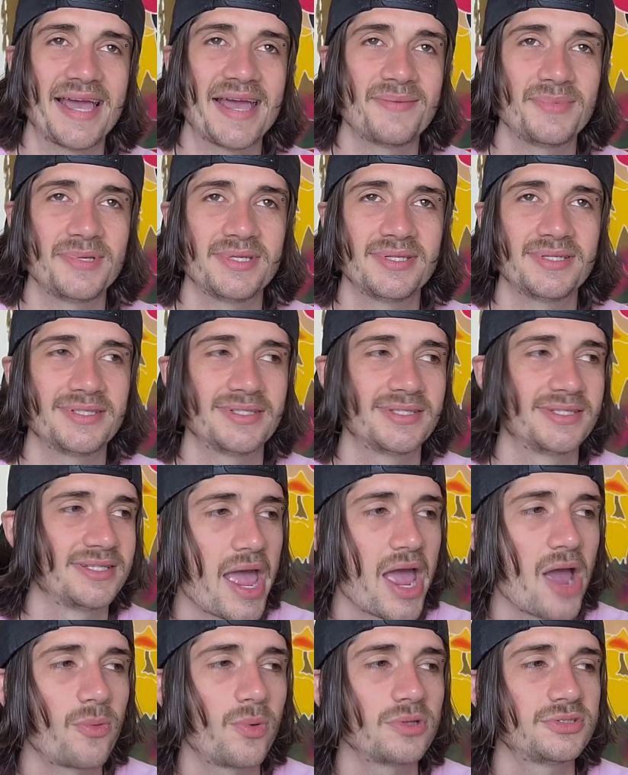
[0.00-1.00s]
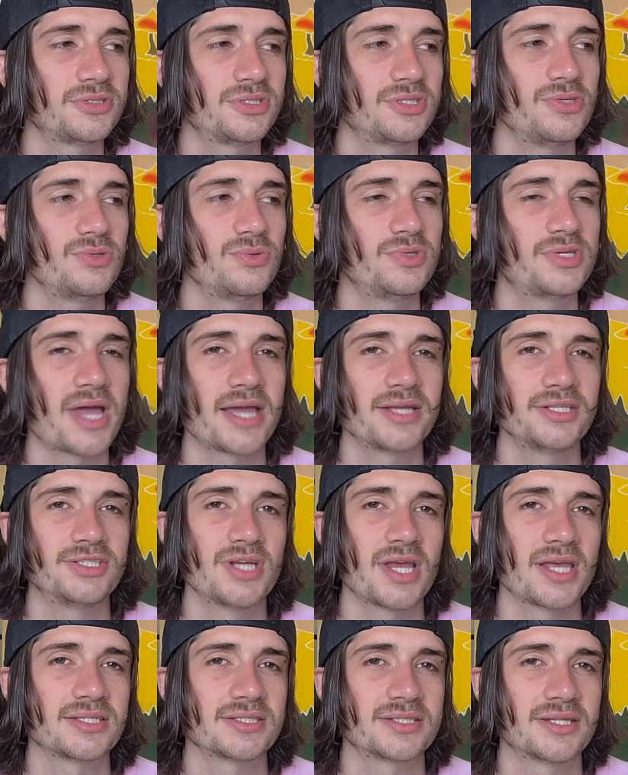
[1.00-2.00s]
I mean, how else do you
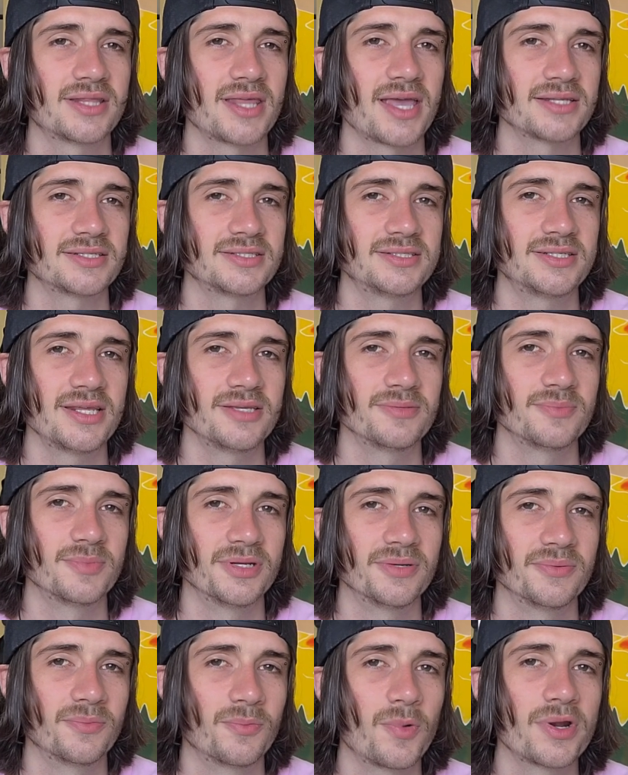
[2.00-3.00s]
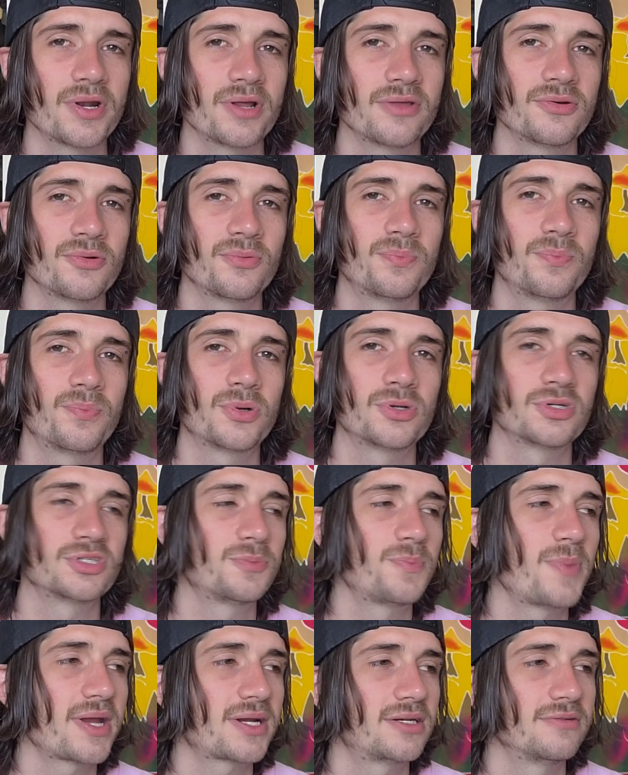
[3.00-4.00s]
digest that statement? What other
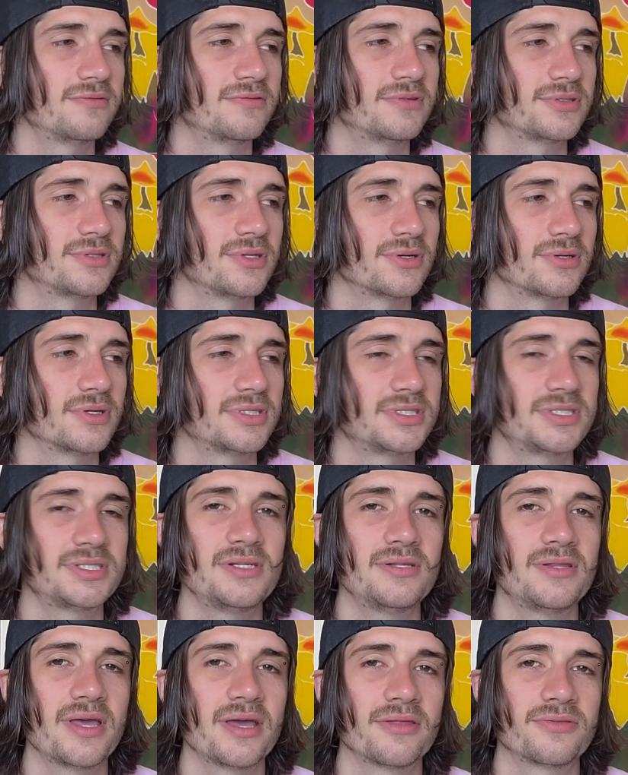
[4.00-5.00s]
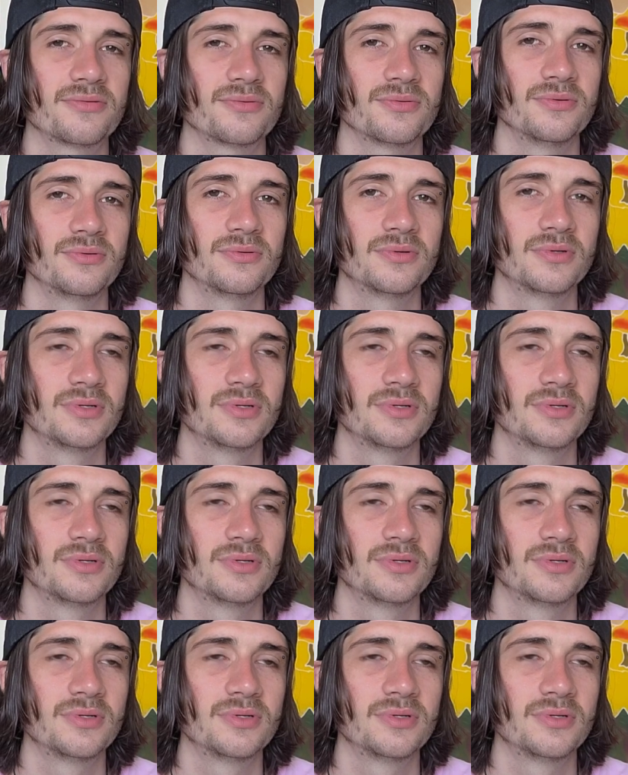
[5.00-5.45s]
perspective is there to see that through?